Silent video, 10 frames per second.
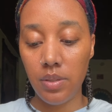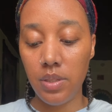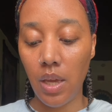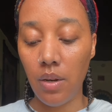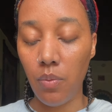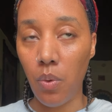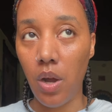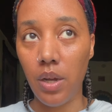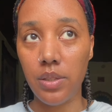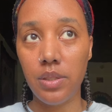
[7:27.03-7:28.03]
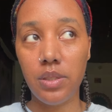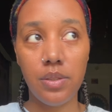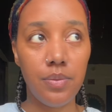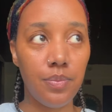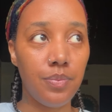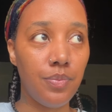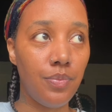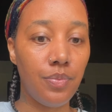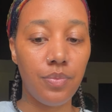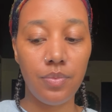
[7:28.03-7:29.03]
Ten of Wands.
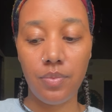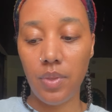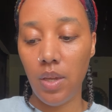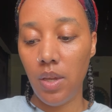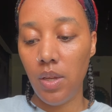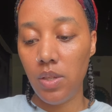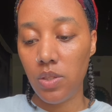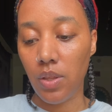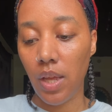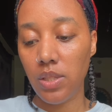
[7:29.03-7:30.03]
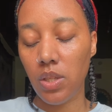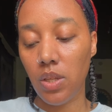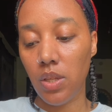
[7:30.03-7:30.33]
So that's